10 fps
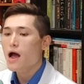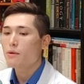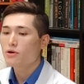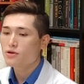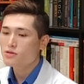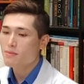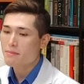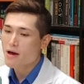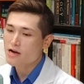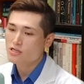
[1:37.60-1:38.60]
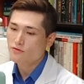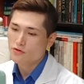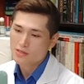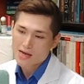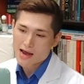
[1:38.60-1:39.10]
I will use my passion
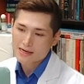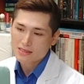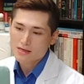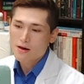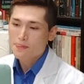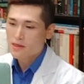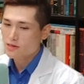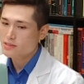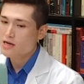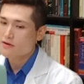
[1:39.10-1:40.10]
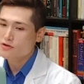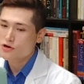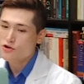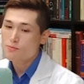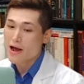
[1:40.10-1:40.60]
for science to discover
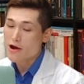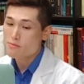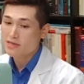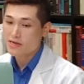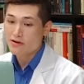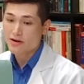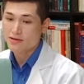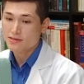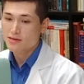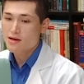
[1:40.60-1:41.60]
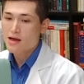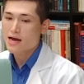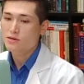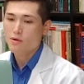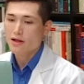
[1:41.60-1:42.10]
new biomaterials,
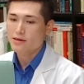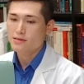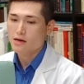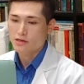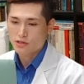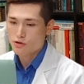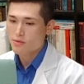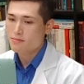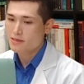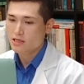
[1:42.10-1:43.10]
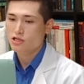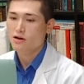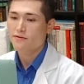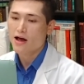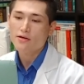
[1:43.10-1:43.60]
as well as assume the
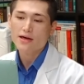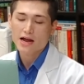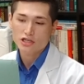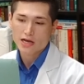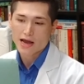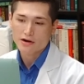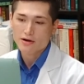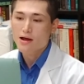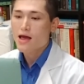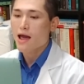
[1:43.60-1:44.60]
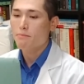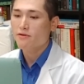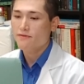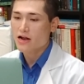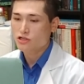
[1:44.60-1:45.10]
position of health educator and
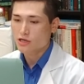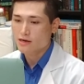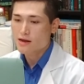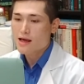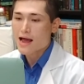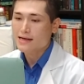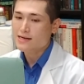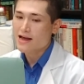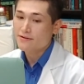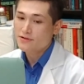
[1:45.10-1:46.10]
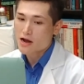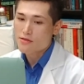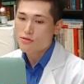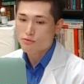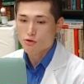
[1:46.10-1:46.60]
prevention, as I have
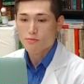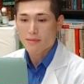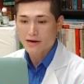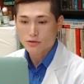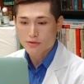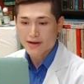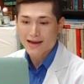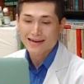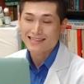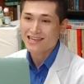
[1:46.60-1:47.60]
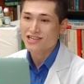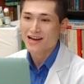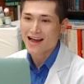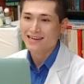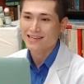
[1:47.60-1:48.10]
done through mentoring and
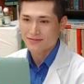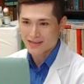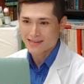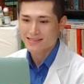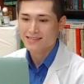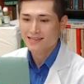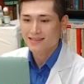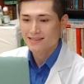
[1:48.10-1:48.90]
teaching activities.